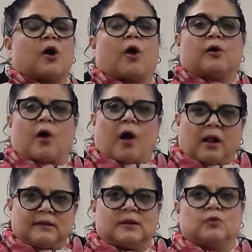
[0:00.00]
are
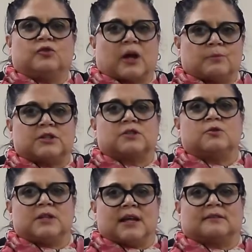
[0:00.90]
also subject
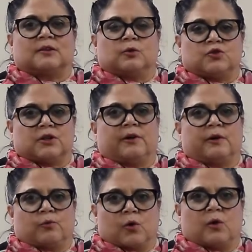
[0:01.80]
to the
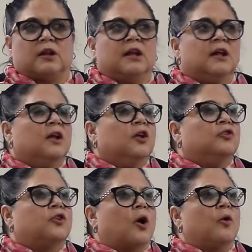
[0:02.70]
exclusionary rule.
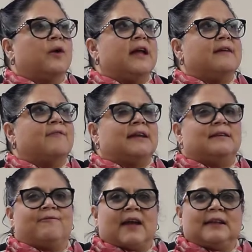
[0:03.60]
So if a
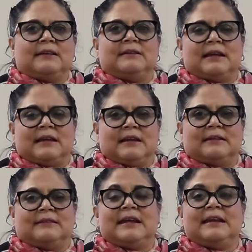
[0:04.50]
defendant
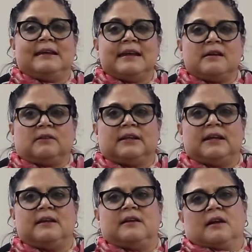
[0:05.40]
is
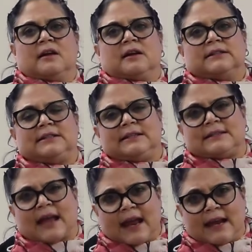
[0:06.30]
illegally
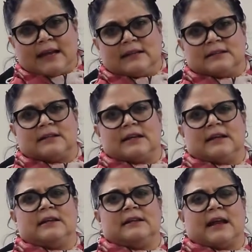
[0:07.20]
detained
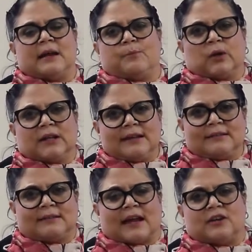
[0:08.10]
in a
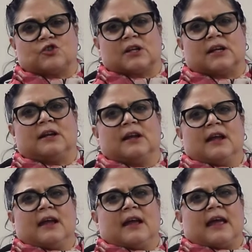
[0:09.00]
police station
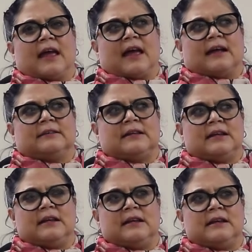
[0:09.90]
and
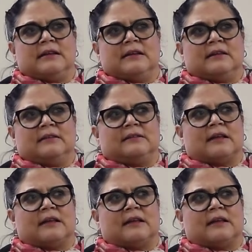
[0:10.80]
he is